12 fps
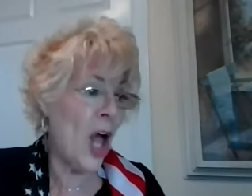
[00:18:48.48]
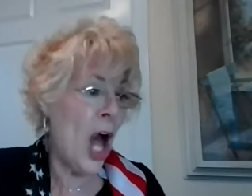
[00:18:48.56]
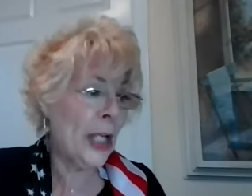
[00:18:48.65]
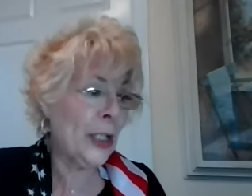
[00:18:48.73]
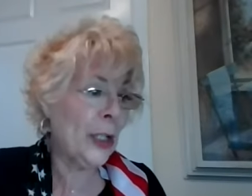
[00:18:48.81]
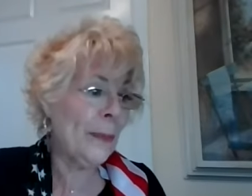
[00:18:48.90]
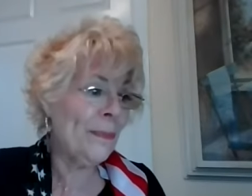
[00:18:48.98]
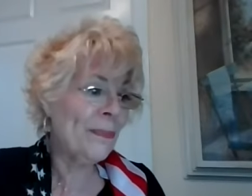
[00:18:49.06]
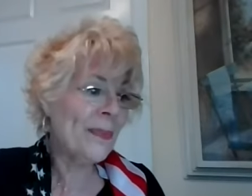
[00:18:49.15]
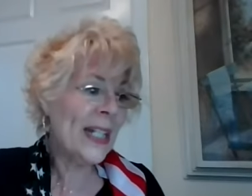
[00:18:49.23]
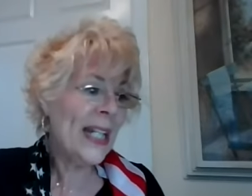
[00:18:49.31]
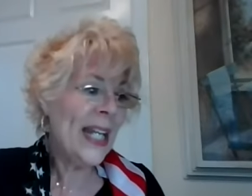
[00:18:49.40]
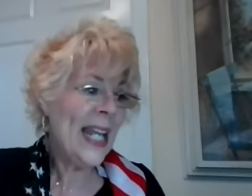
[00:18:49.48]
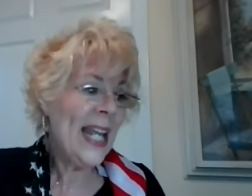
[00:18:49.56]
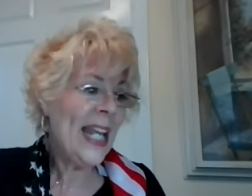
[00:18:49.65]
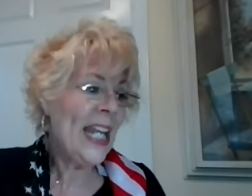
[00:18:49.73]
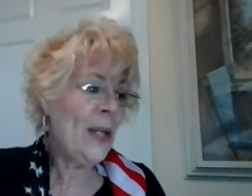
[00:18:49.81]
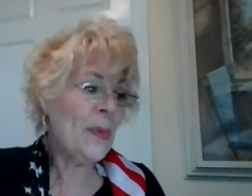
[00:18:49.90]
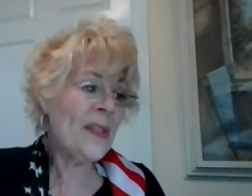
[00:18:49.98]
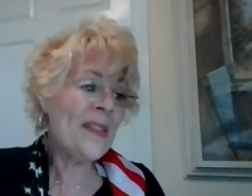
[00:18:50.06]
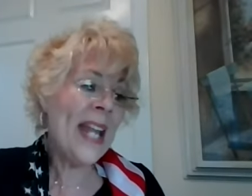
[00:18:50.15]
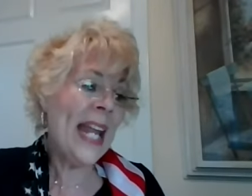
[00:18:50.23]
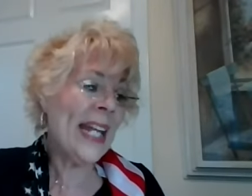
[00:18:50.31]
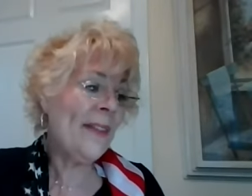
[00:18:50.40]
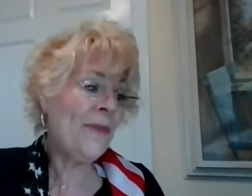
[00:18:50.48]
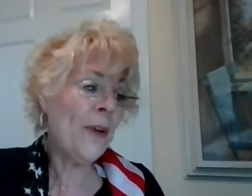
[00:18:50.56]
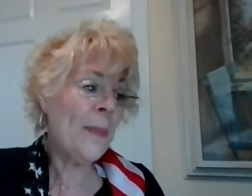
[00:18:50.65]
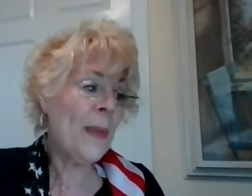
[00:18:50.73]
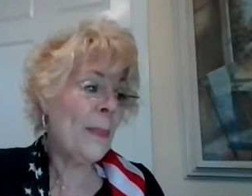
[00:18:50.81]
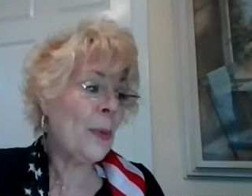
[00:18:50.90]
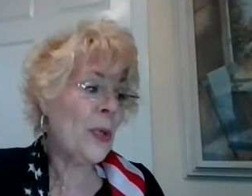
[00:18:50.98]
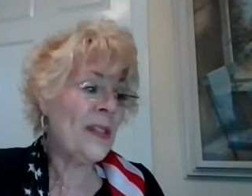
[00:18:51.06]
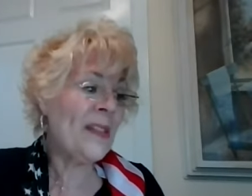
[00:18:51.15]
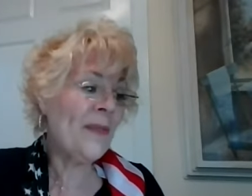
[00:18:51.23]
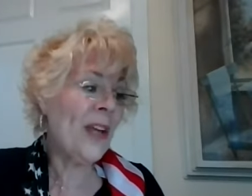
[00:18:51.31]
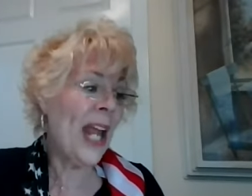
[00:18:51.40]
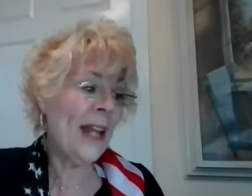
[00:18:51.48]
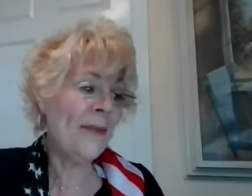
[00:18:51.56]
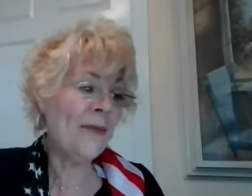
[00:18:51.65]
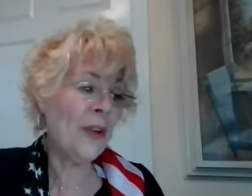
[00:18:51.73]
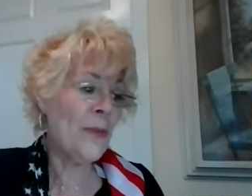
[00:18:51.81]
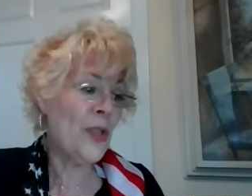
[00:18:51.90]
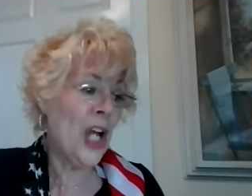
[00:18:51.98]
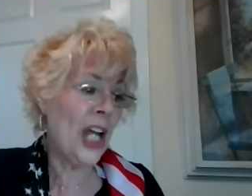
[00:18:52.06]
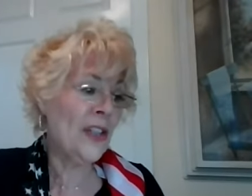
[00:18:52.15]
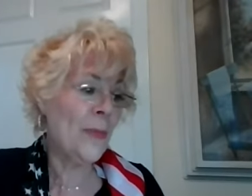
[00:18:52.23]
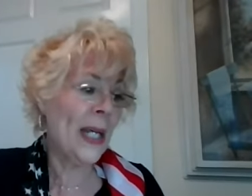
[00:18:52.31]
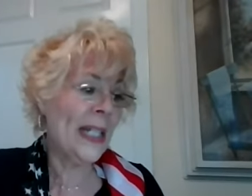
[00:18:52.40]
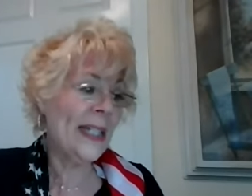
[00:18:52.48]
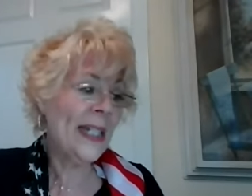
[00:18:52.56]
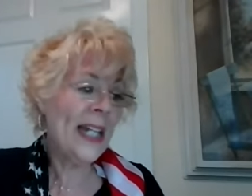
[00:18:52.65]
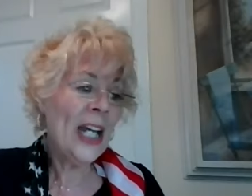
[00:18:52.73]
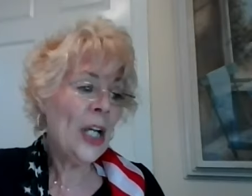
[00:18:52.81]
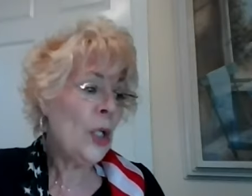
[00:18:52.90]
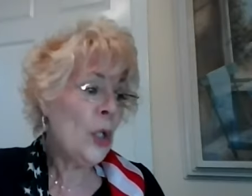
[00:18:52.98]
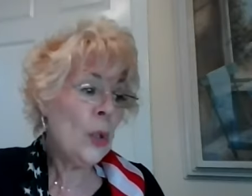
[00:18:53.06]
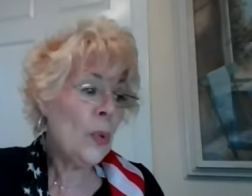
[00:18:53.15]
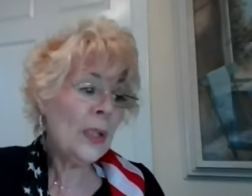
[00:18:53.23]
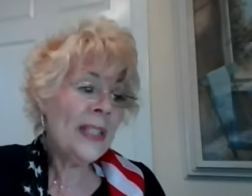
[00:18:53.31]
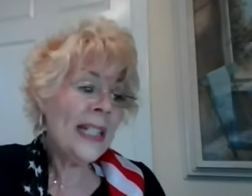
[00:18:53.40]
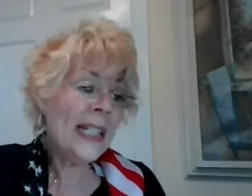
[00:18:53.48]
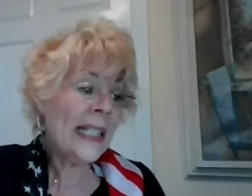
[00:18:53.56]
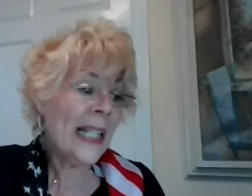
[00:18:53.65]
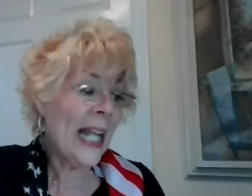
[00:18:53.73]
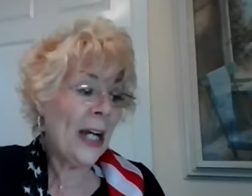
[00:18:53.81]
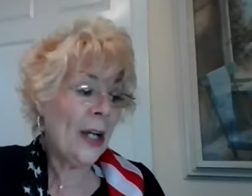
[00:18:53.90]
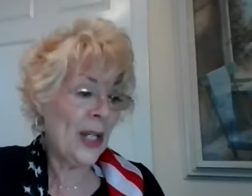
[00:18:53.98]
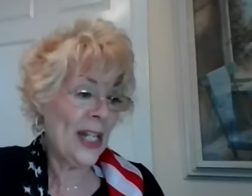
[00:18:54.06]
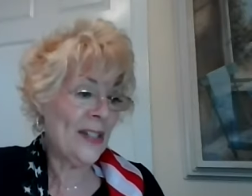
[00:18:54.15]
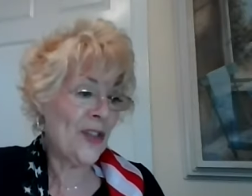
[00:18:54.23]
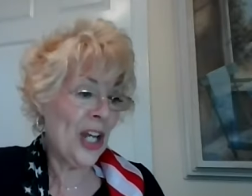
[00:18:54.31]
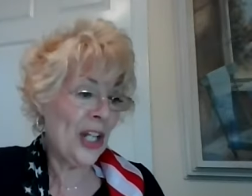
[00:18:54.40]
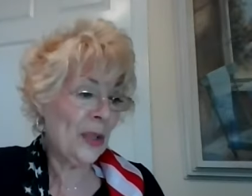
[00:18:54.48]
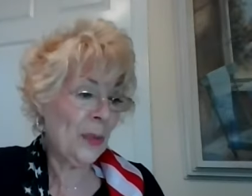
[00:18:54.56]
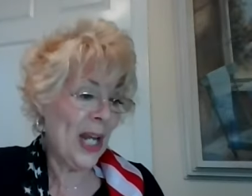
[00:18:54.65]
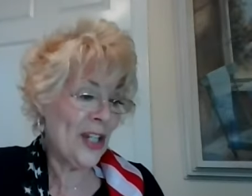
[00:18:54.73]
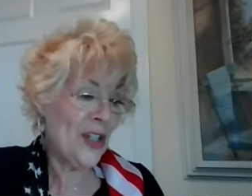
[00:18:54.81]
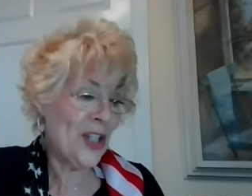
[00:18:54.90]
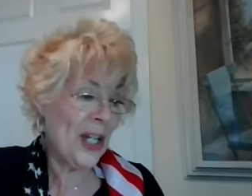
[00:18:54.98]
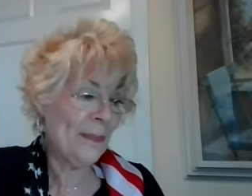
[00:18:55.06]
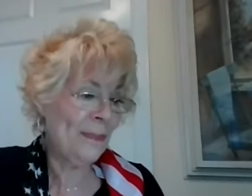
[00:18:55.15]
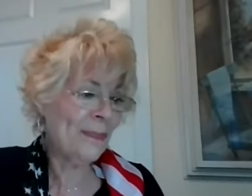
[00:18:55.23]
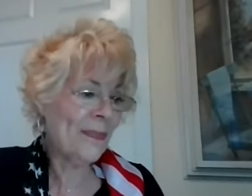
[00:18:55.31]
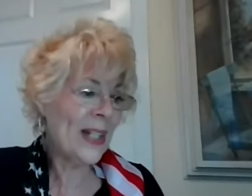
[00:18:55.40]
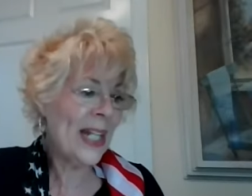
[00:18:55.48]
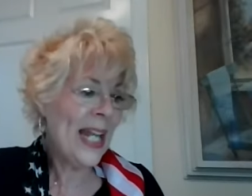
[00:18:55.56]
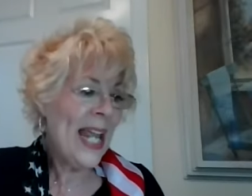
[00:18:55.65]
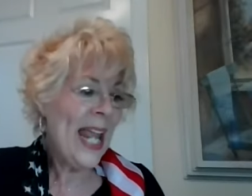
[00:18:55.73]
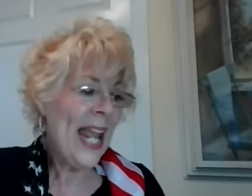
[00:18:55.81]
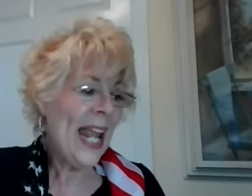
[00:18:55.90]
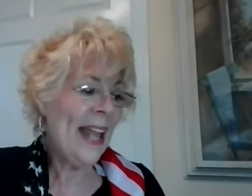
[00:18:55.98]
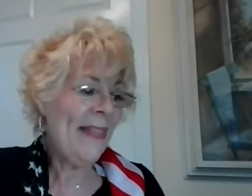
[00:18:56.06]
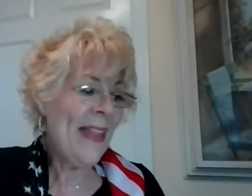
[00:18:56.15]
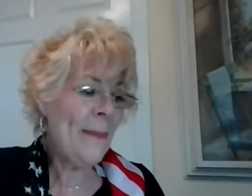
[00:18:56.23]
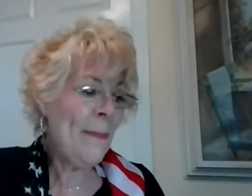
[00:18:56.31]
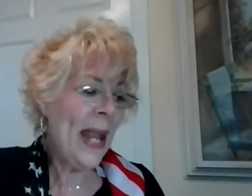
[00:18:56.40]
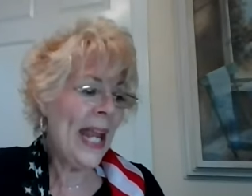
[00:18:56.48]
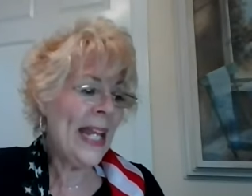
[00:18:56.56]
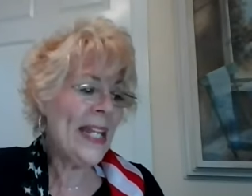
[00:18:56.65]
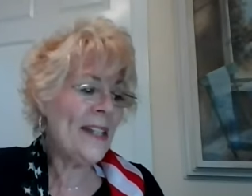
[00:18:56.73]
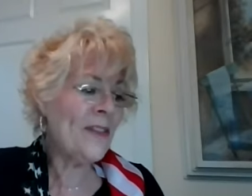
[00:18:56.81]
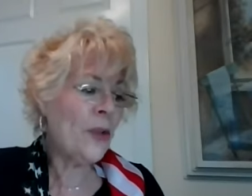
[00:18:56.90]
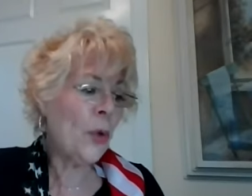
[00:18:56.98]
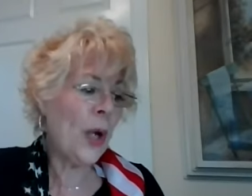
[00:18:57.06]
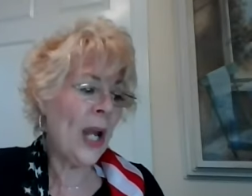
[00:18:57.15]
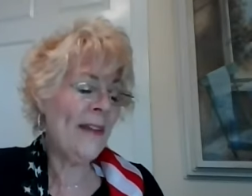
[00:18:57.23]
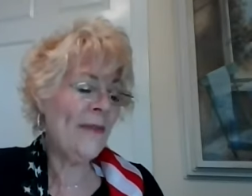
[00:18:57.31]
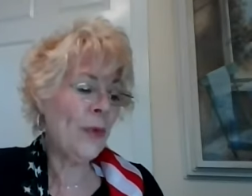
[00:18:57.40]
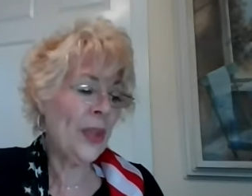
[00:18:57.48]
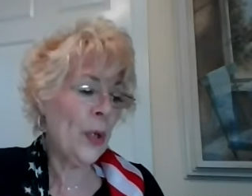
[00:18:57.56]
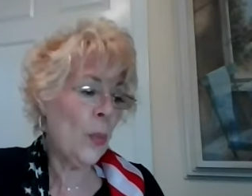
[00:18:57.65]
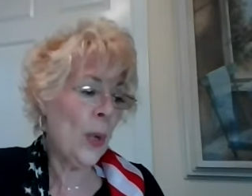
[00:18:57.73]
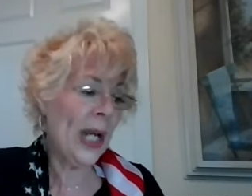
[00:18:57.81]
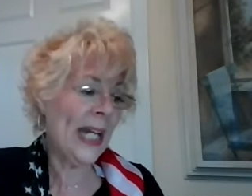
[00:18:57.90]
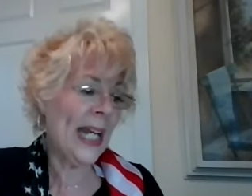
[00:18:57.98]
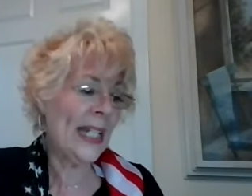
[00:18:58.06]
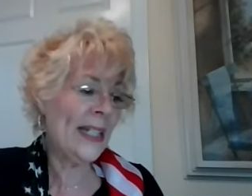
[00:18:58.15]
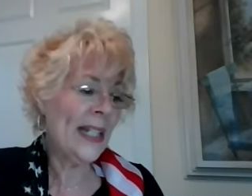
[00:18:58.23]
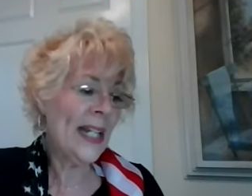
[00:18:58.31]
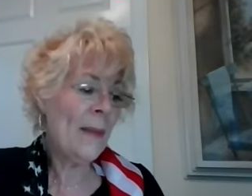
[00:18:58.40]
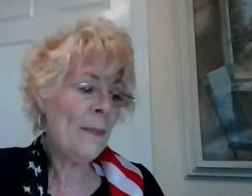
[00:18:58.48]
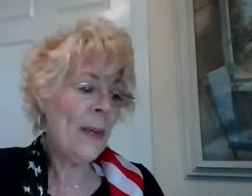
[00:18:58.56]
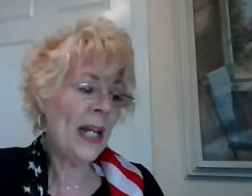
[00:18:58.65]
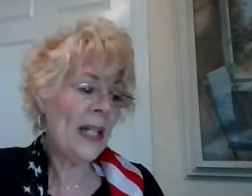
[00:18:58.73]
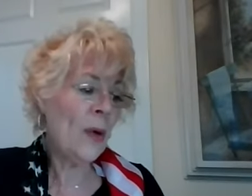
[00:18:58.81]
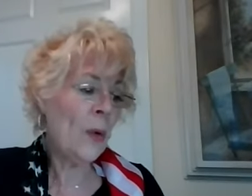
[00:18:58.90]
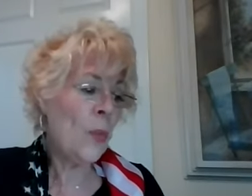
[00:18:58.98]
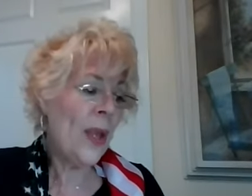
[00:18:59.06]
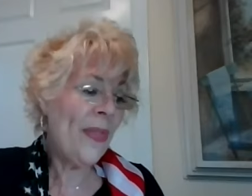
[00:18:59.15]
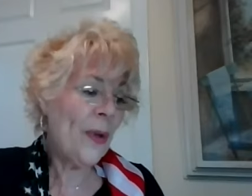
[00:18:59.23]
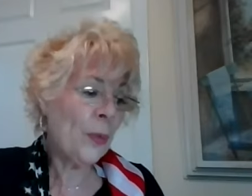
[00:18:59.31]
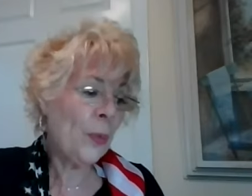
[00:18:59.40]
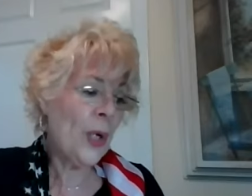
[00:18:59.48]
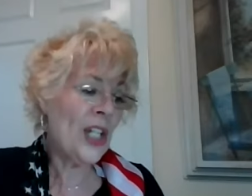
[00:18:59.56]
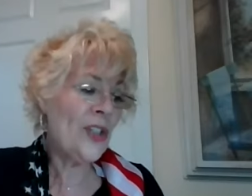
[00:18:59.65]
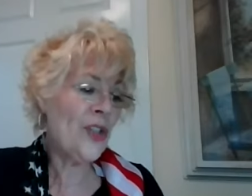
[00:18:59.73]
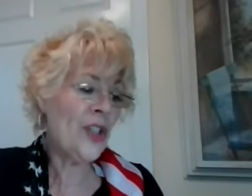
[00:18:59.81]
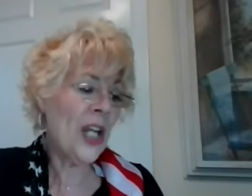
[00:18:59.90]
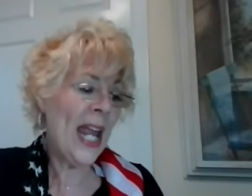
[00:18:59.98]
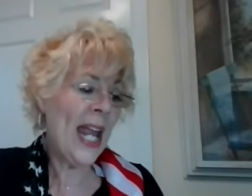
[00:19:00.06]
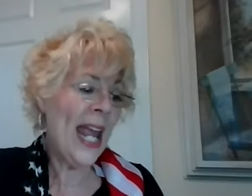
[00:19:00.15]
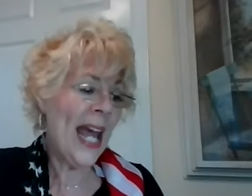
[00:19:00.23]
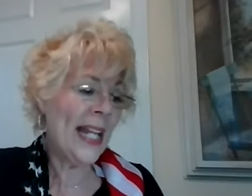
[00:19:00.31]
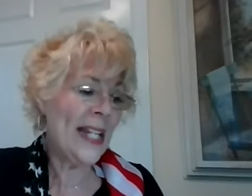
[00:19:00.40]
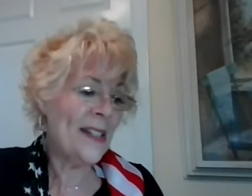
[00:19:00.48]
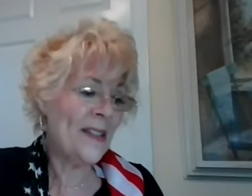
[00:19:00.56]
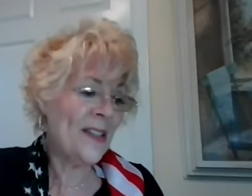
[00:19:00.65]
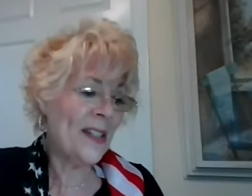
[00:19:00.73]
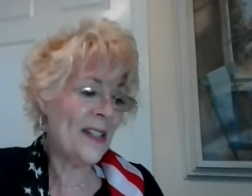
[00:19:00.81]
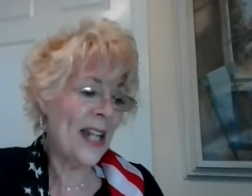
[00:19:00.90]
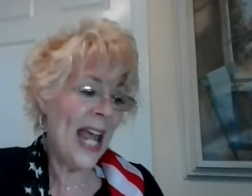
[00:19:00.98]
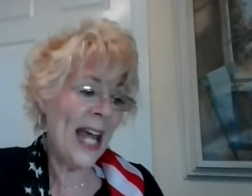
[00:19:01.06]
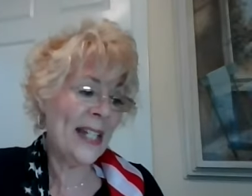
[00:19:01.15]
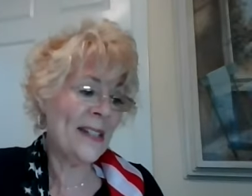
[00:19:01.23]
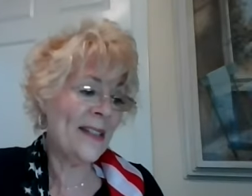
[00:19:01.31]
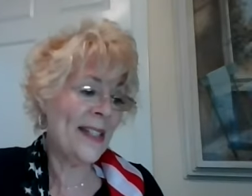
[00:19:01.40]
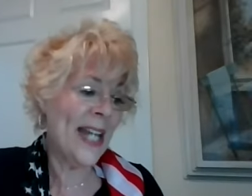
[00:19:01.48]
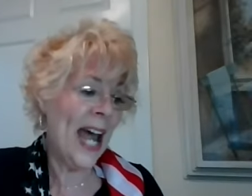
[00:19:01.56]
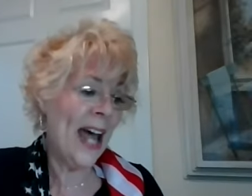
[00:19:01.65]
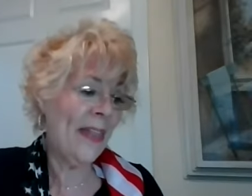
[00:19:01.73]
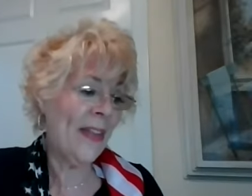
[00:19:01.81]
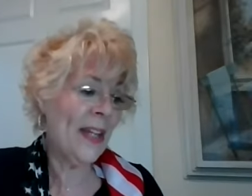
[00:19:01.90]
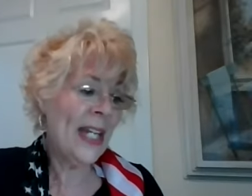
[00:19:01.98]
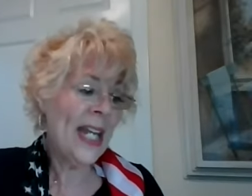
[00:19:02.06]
slaughter. He was taken from the prison and from judgment. Who will declare his generation? And they made his grave with the wicked, but with the rich at his at his death,